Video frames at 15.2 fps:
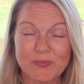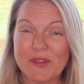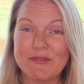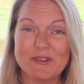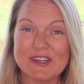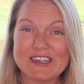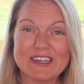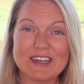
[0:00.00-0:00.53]

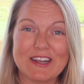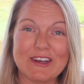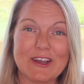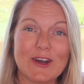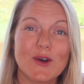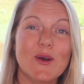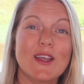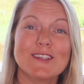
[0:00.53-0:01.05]
If you didn't
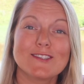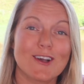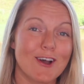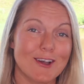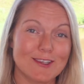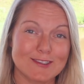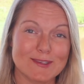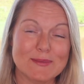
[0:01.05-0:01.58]
know, it's
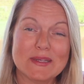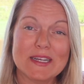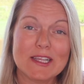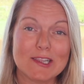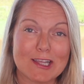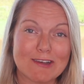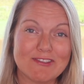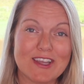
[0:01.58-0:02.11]
awesome and I
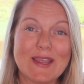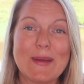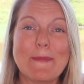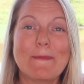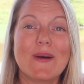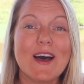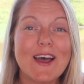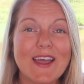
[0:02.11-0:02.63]
love it,
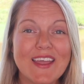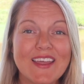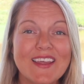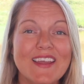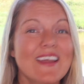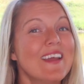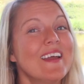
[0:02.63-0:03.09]
but